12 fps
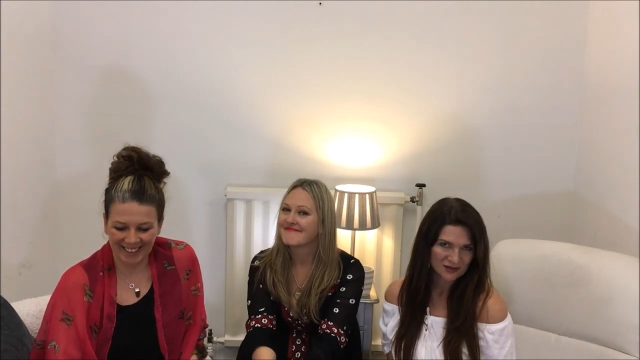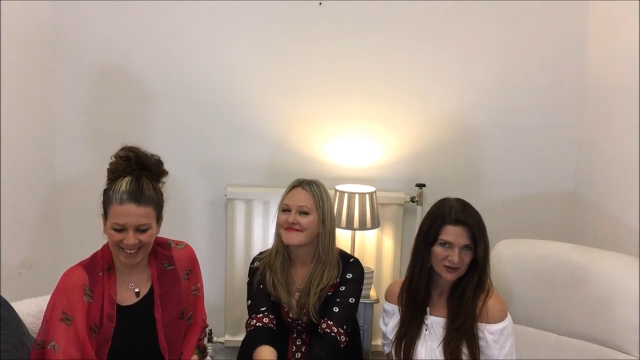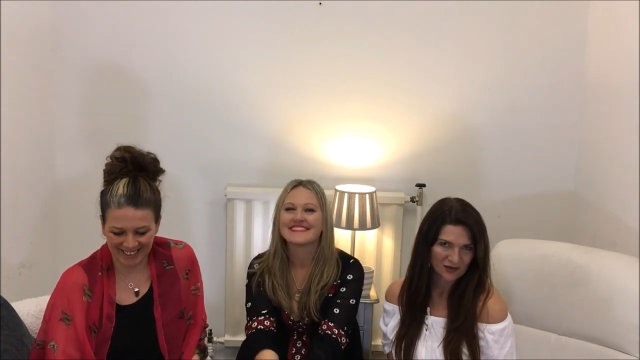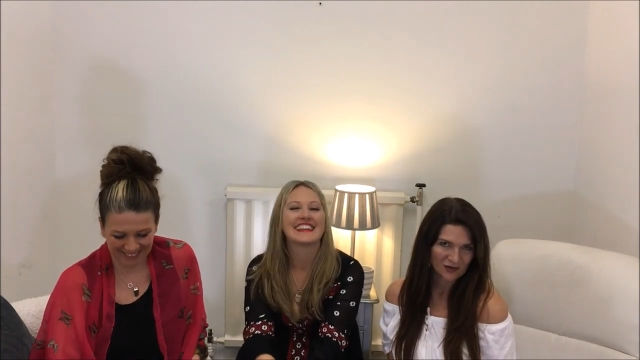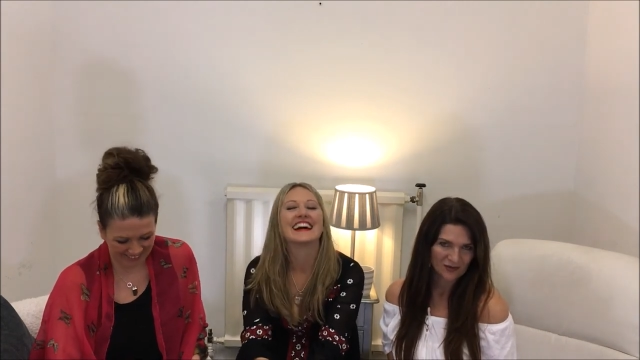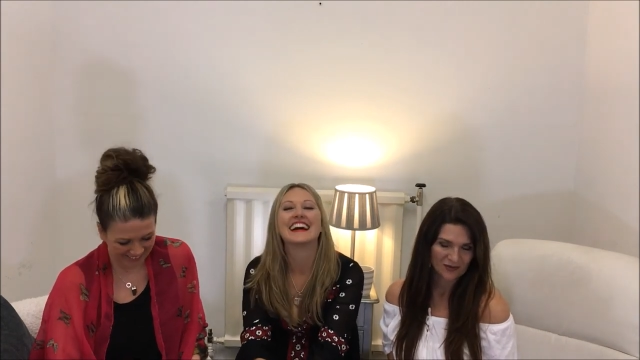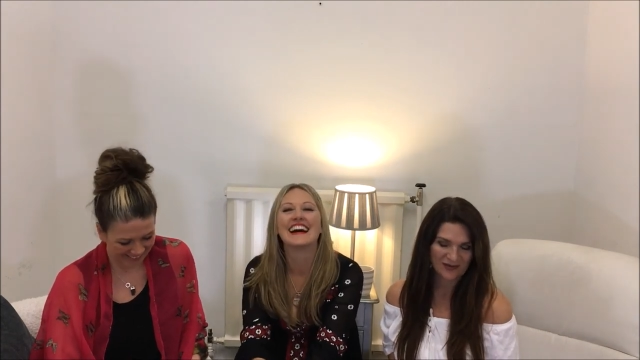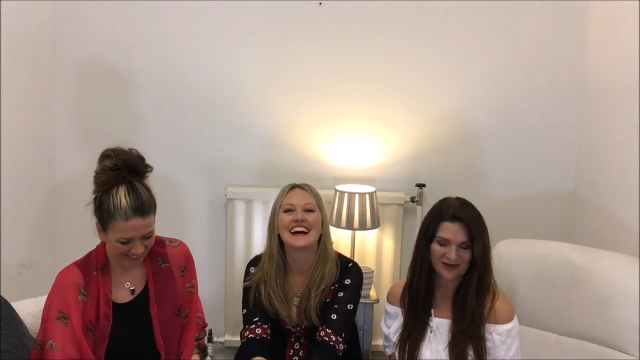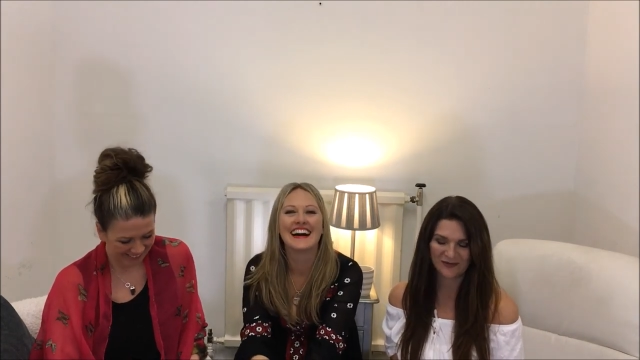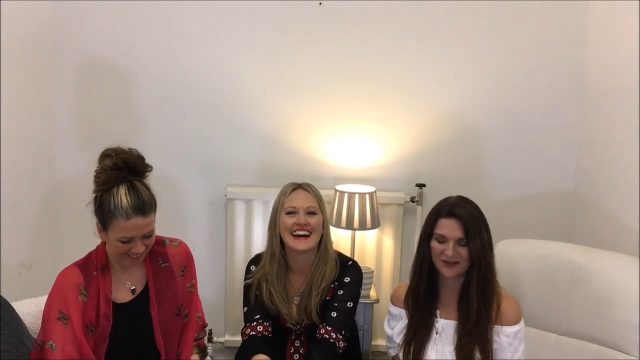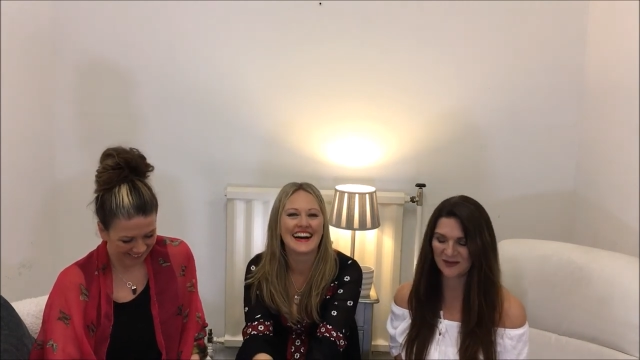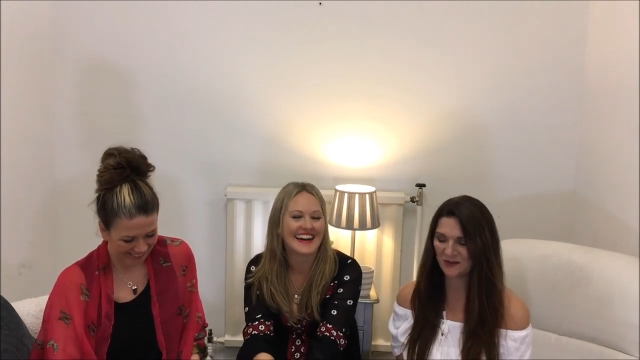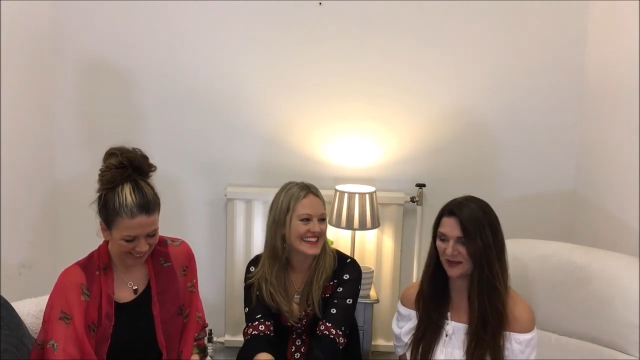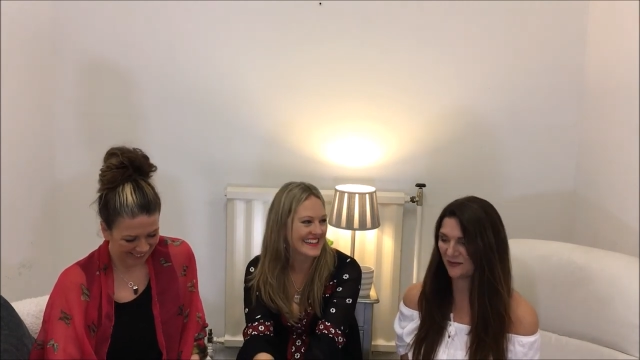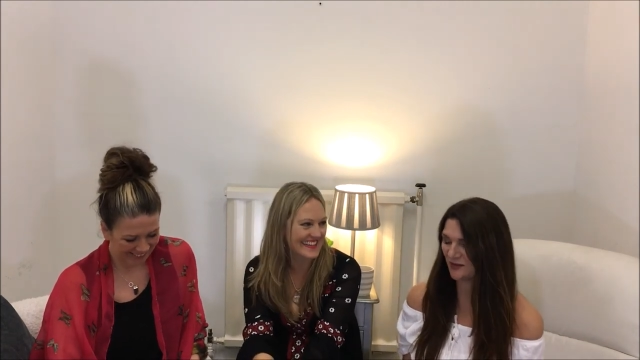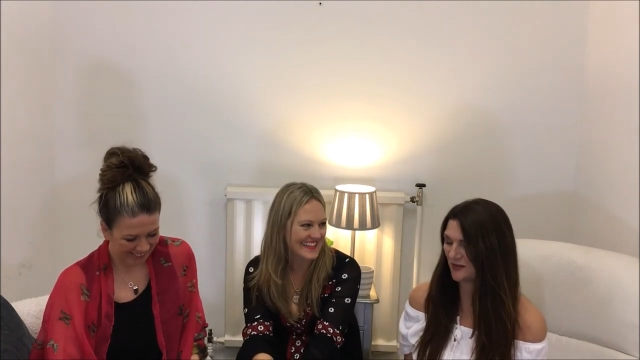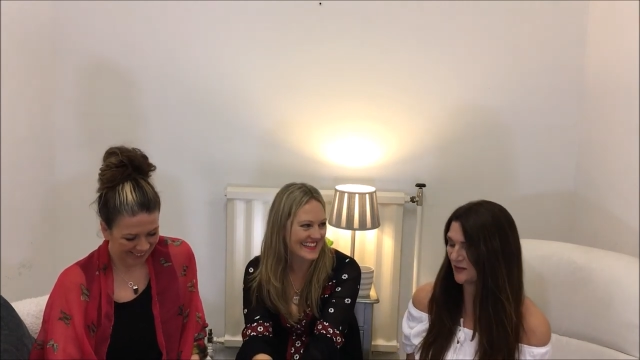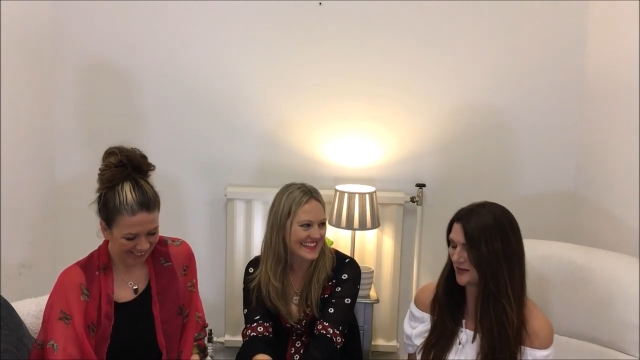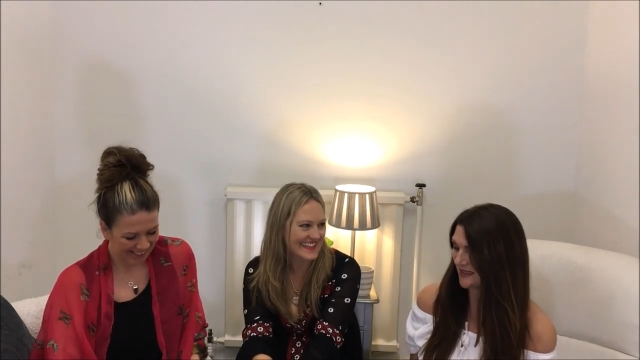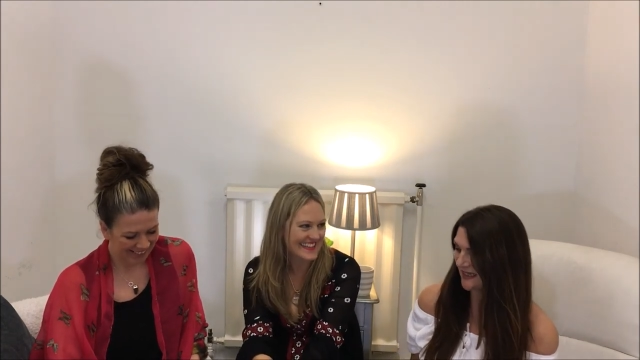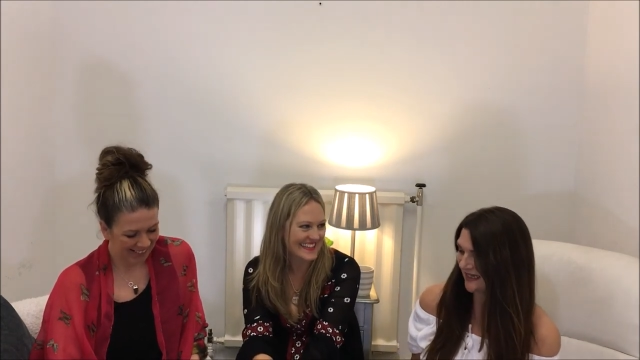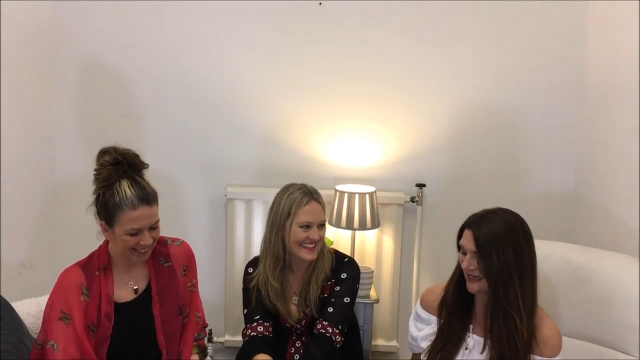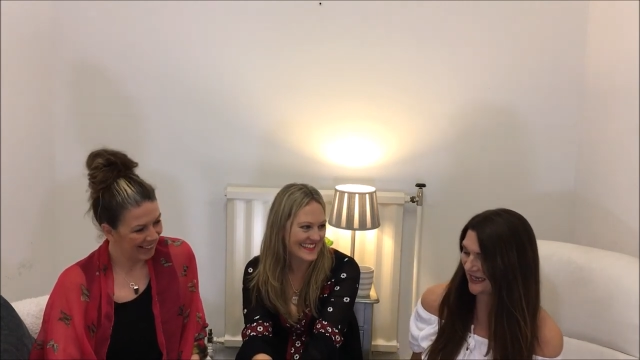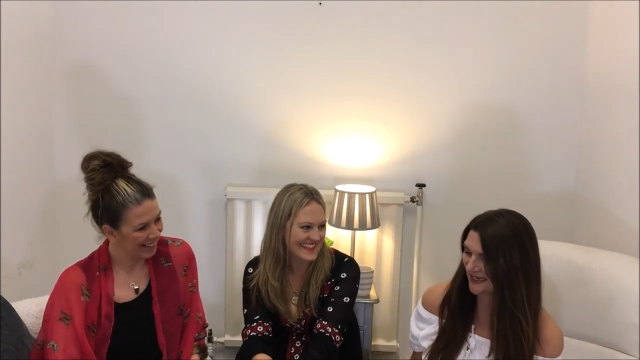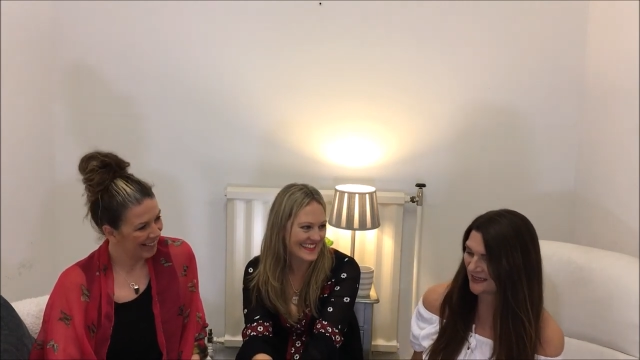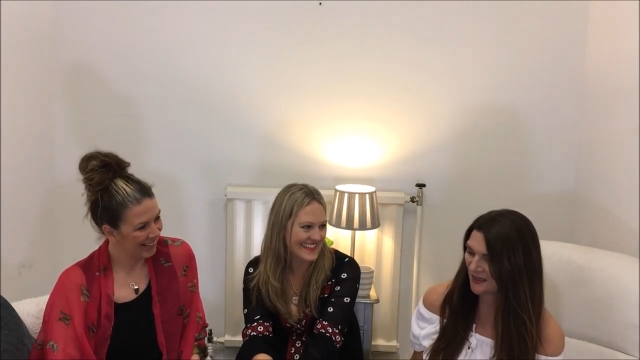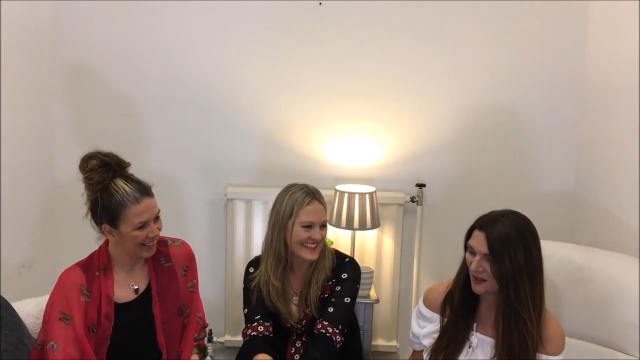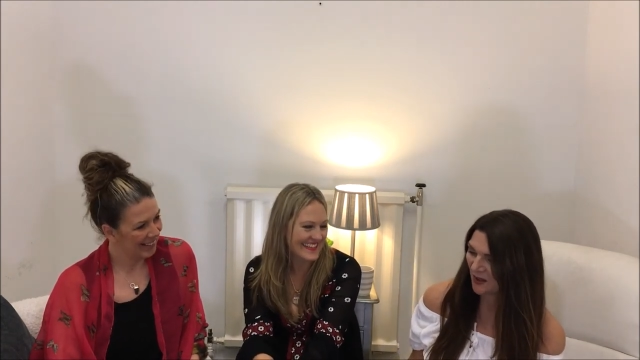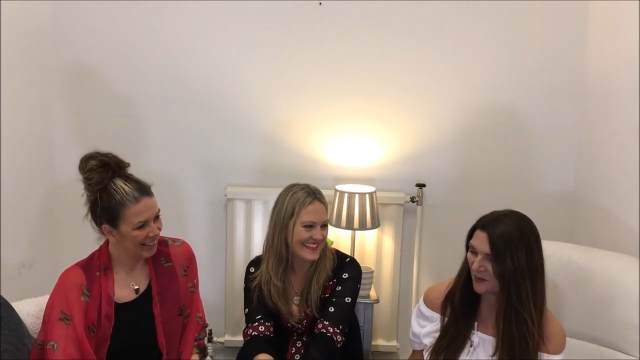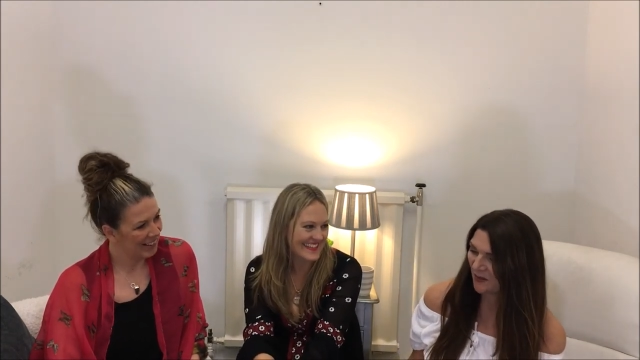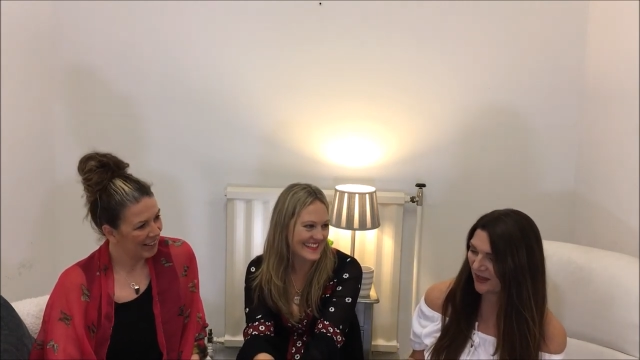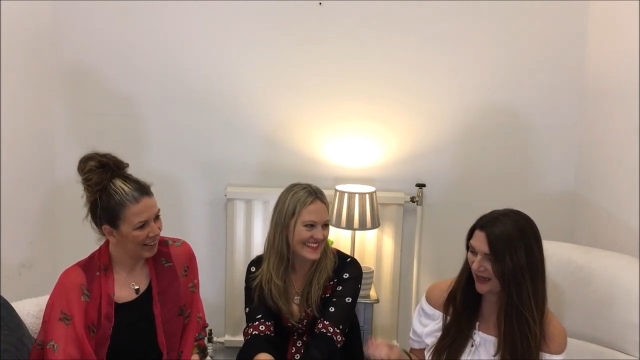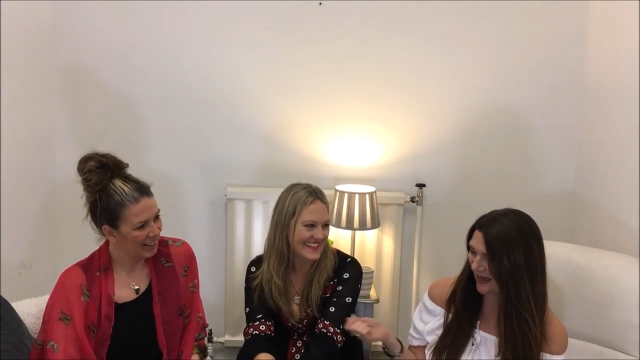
Speaker 1: sure. yeah, for tools and techniques. But